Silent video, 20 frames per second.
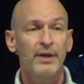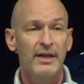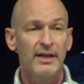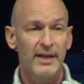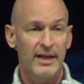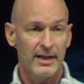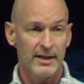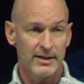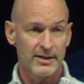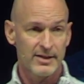
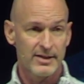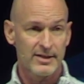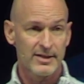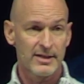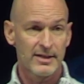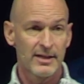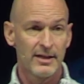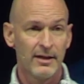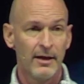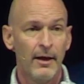
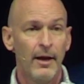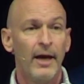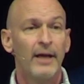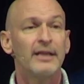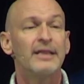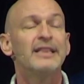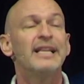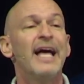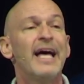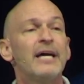meetings
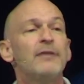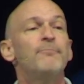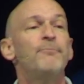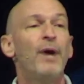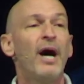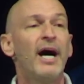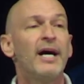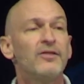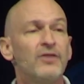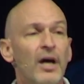led
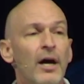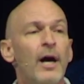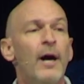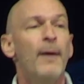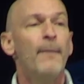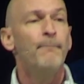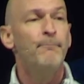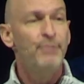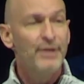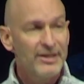by the
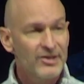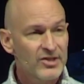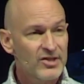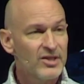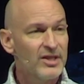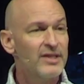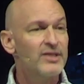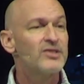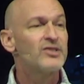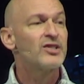
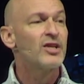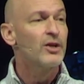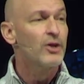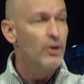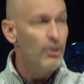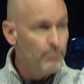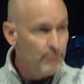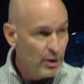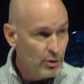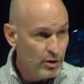business
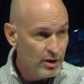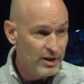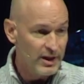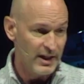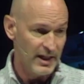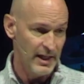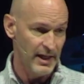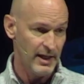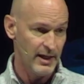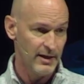
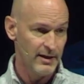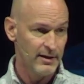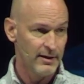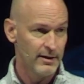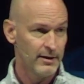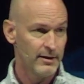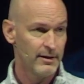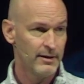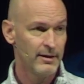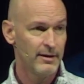community.
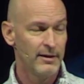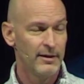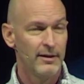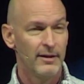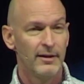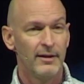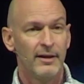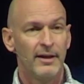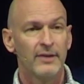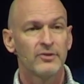
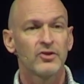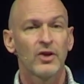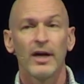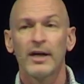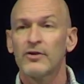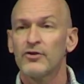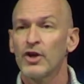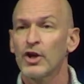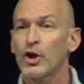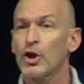It's
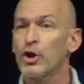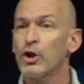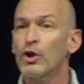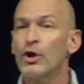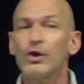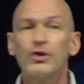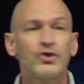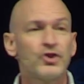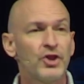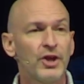like the
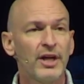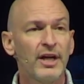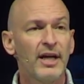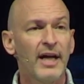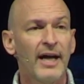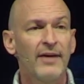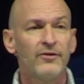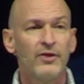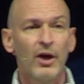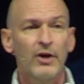
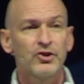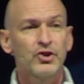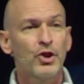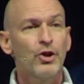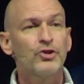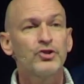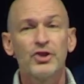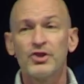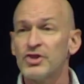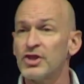clergy and the
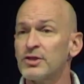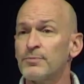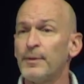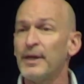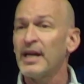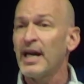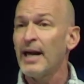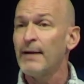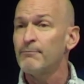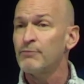churches just
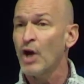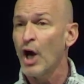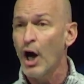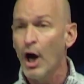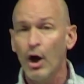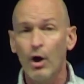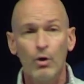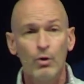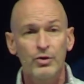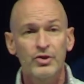became the
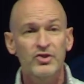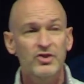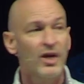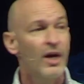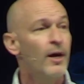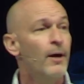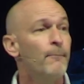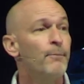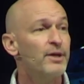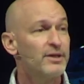host,
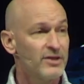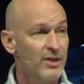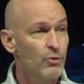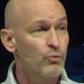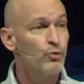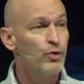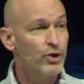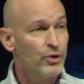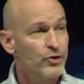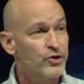but the
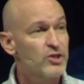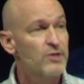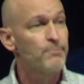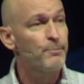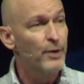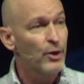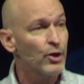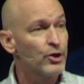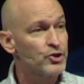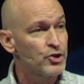real
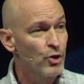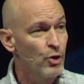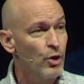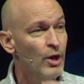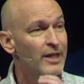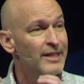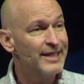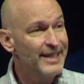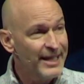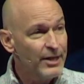
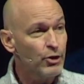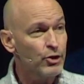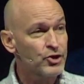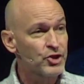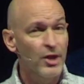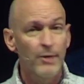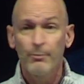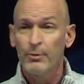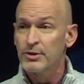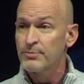spiritual
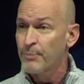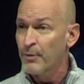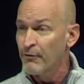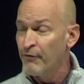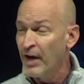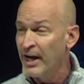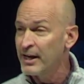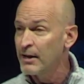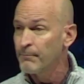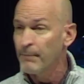leadership was
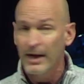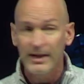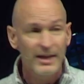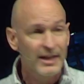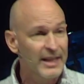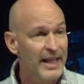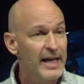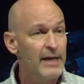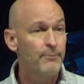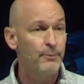provided by
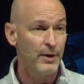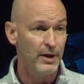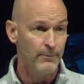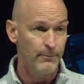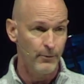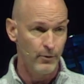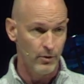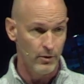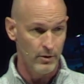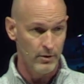the lay
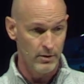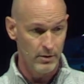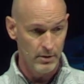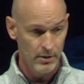people.